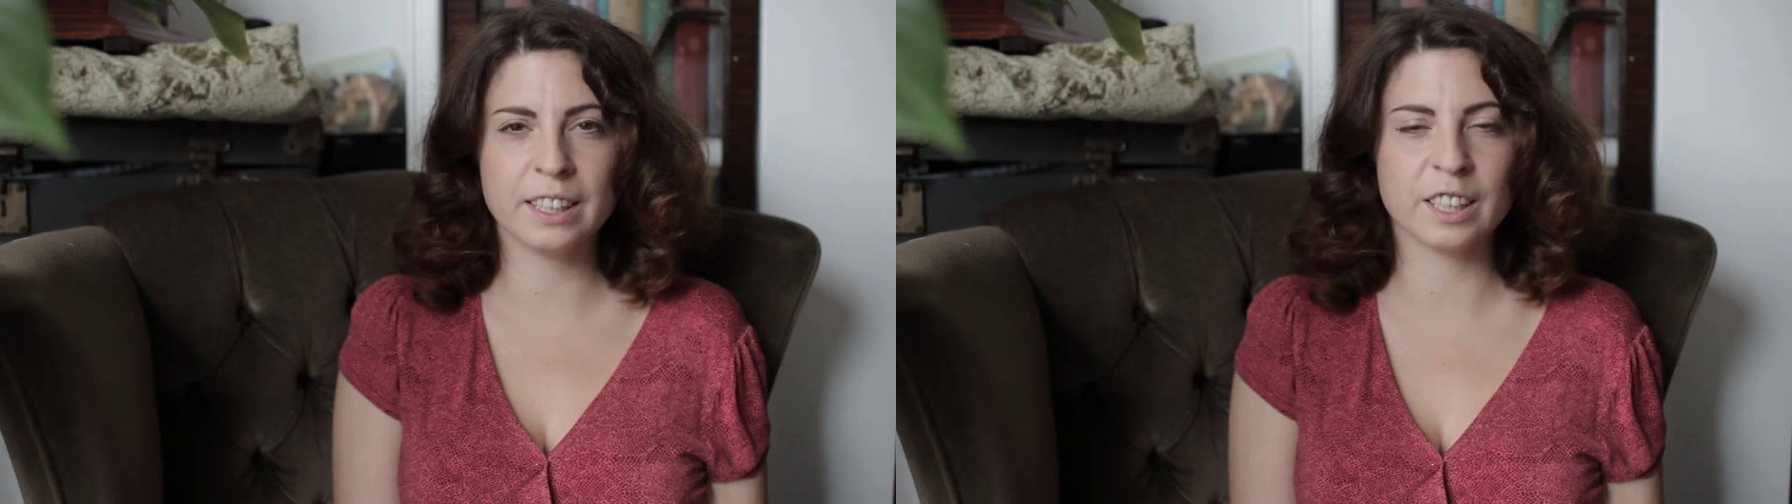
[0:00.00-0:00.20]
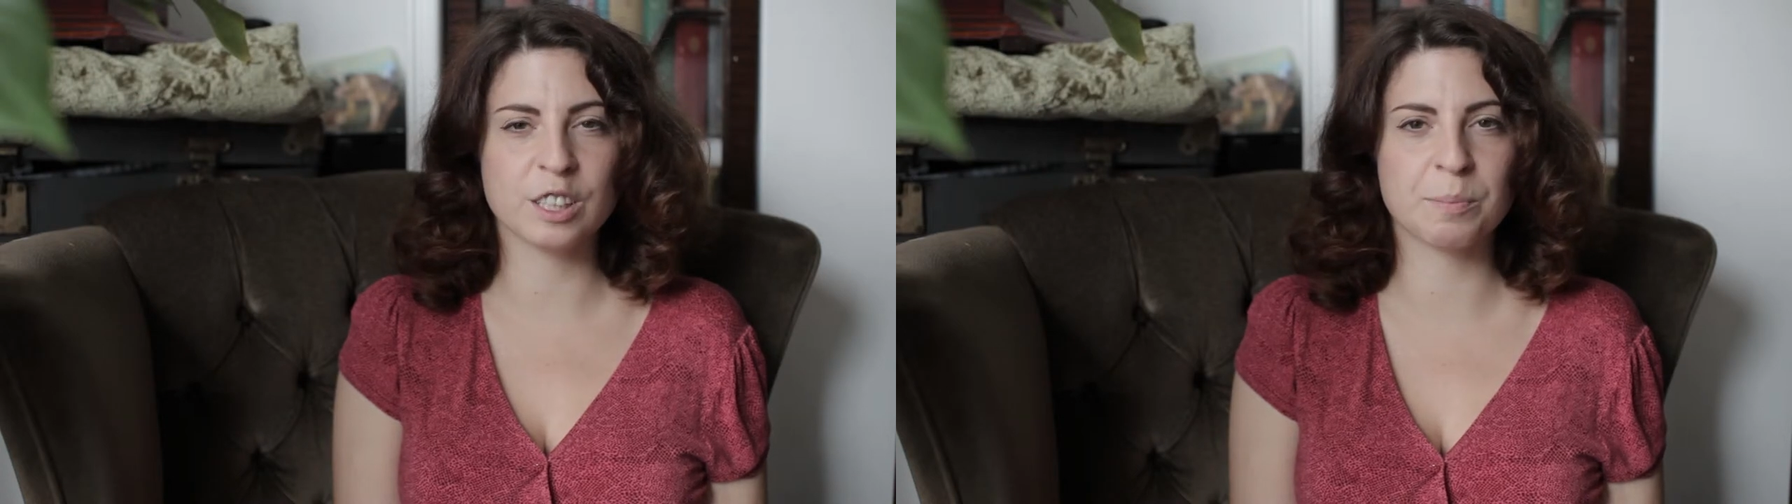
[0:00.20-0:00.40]

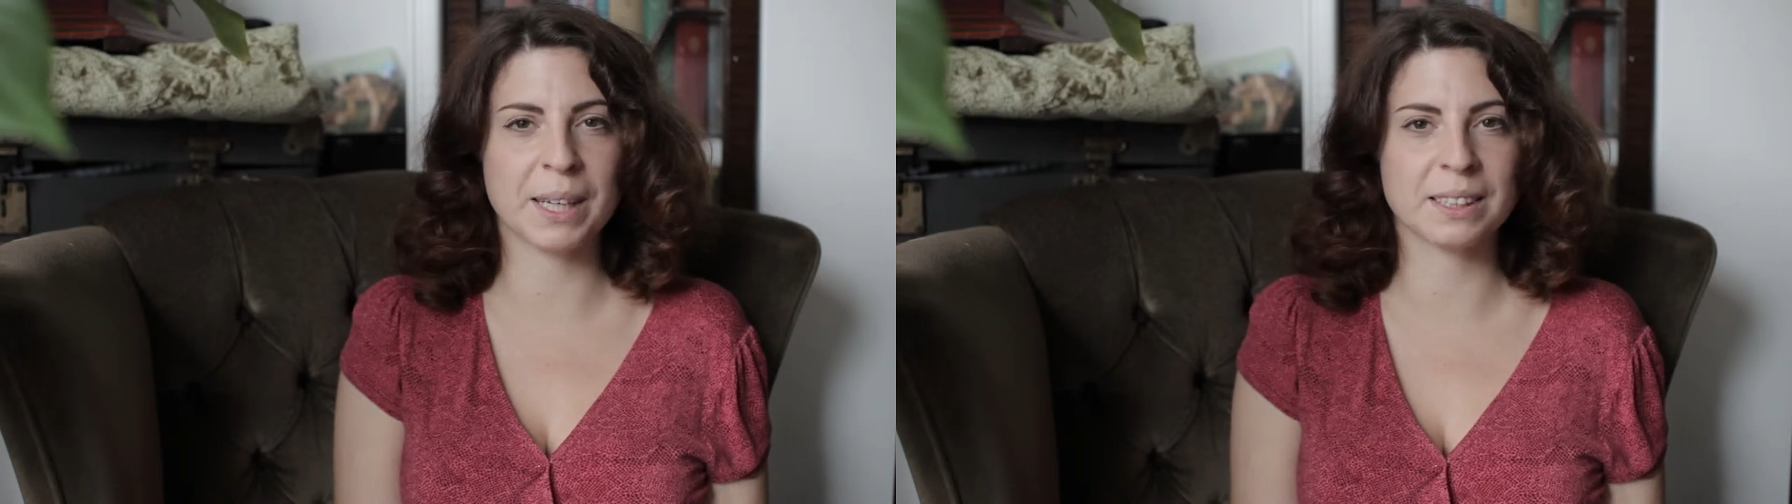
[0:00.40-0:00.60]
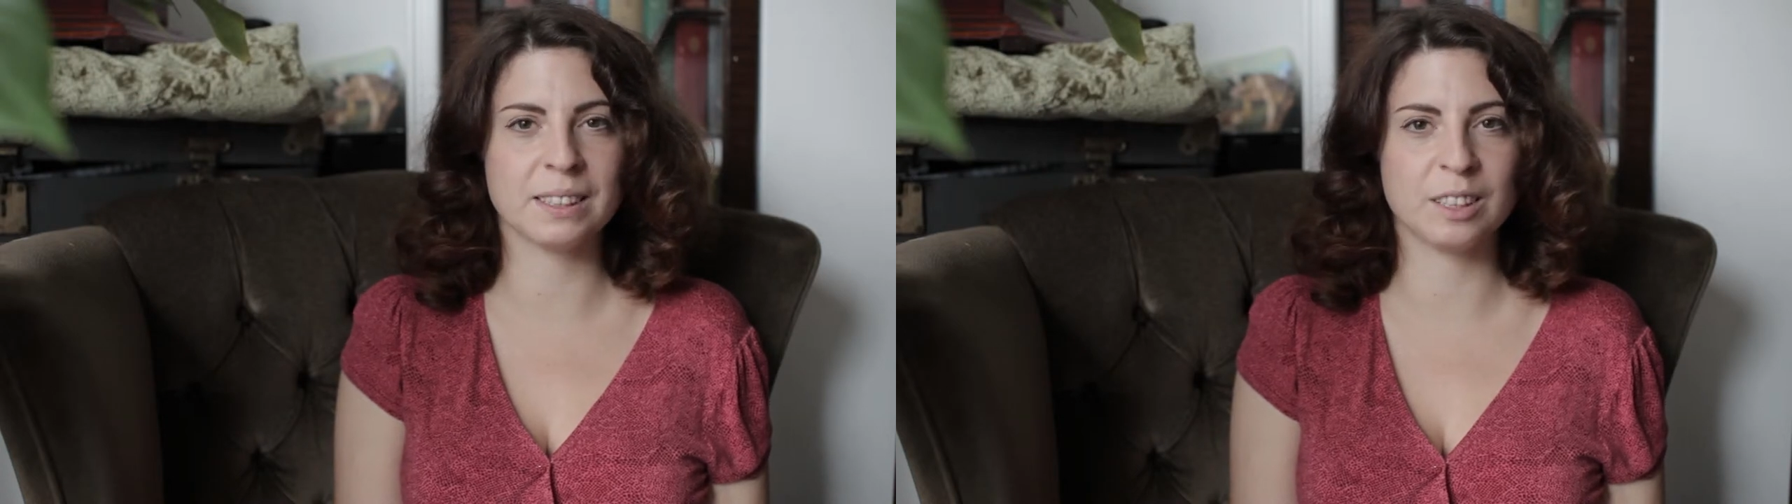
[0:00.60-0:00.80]

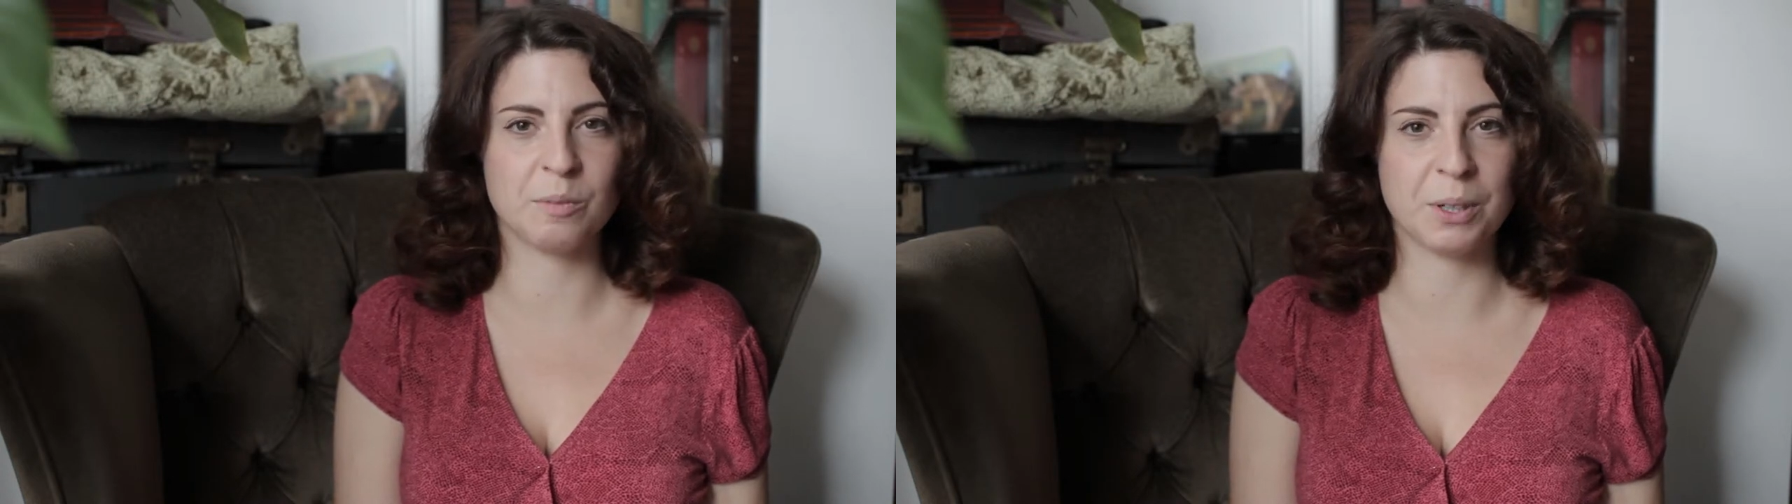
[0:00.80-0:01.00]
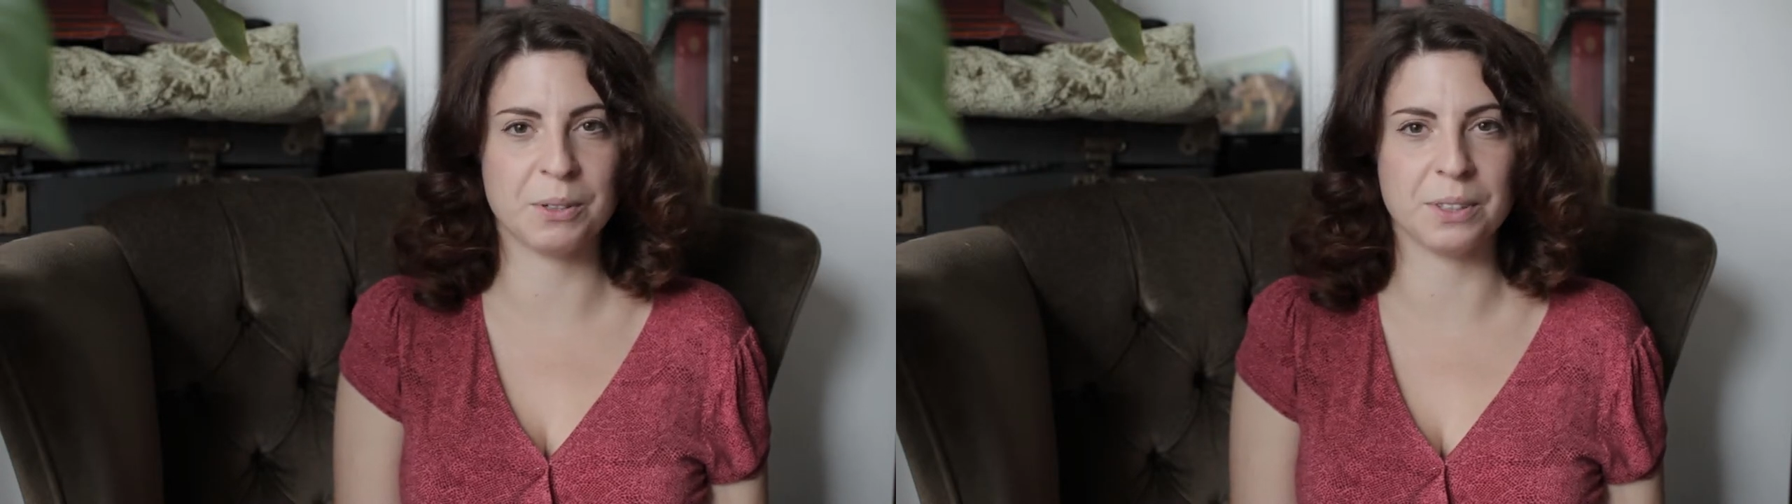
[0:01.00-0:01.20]
unexpected
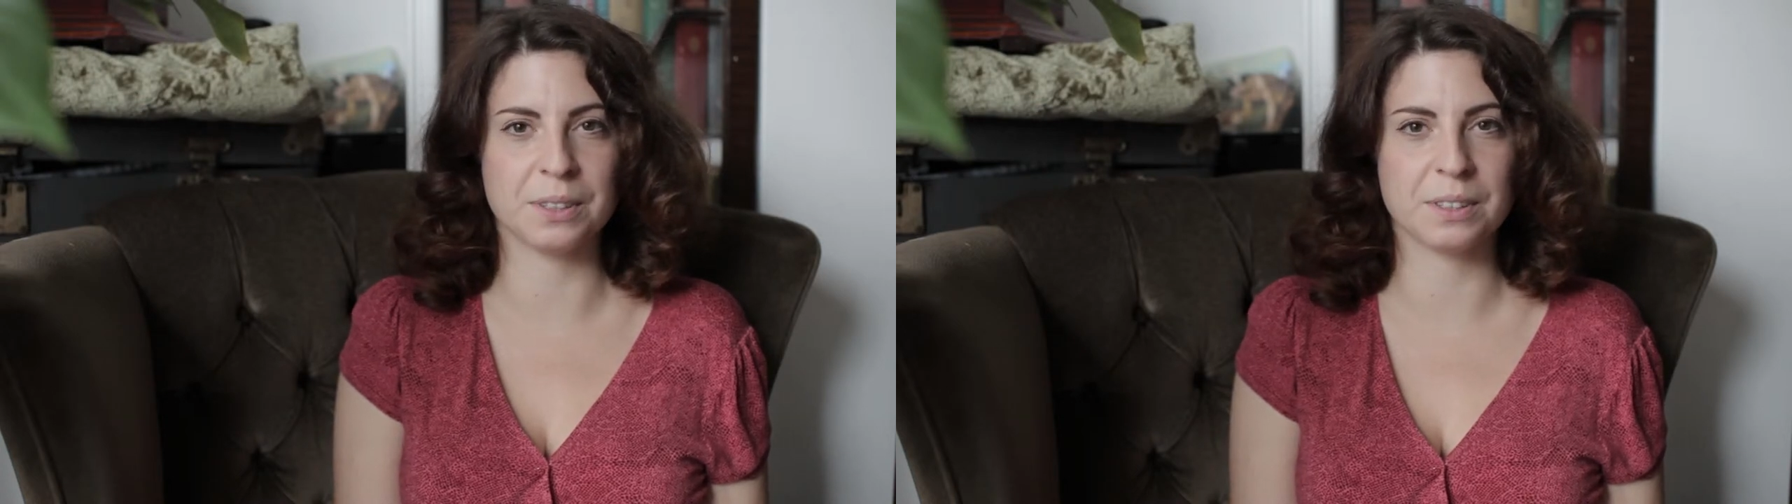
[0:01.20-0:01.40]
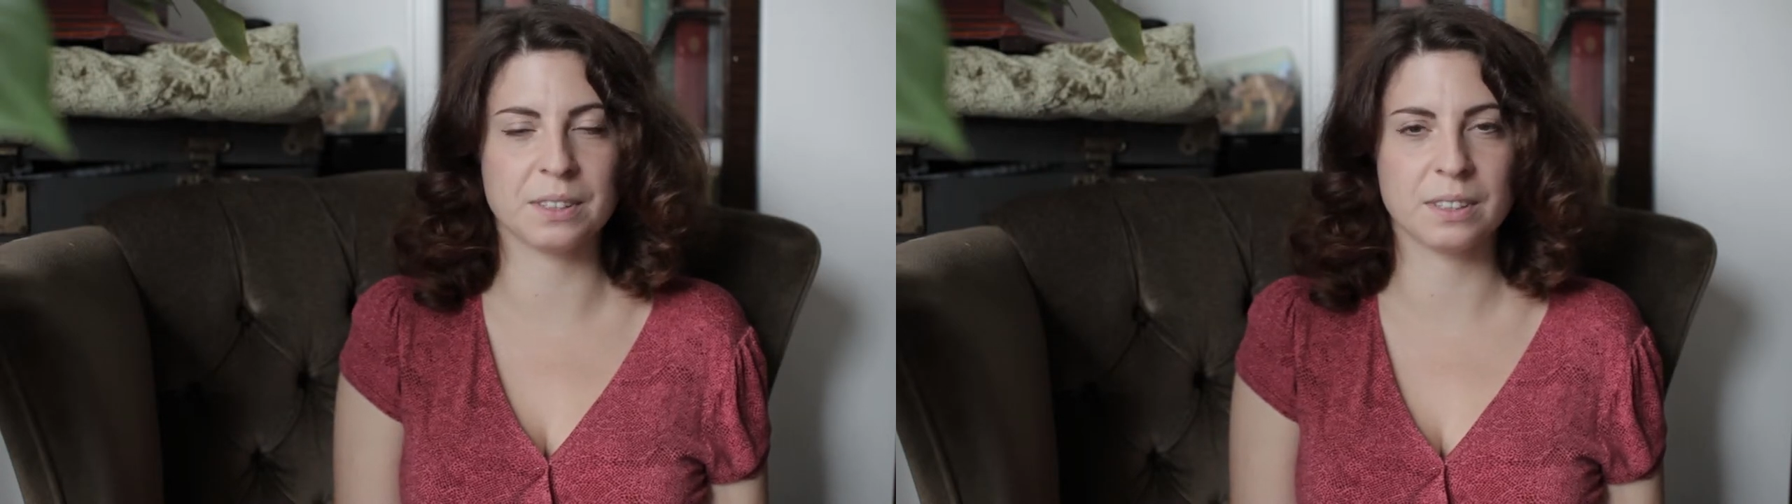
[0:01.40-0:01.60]

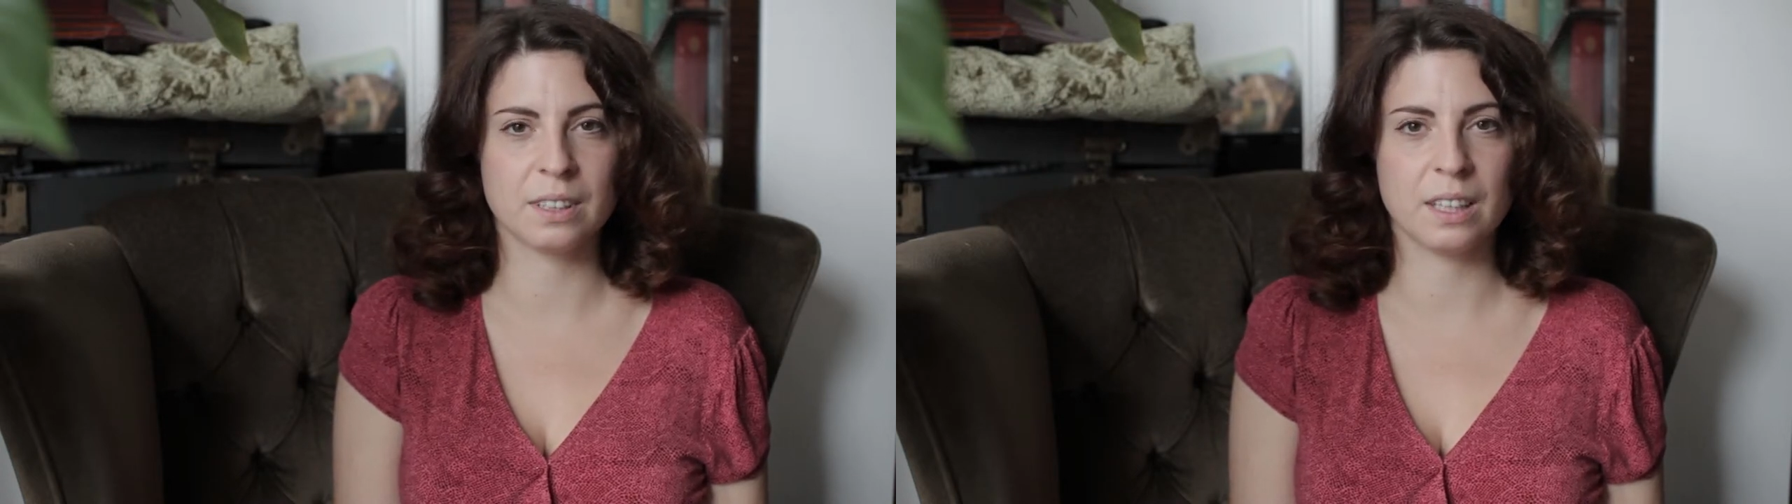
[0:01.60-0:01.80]
emotions.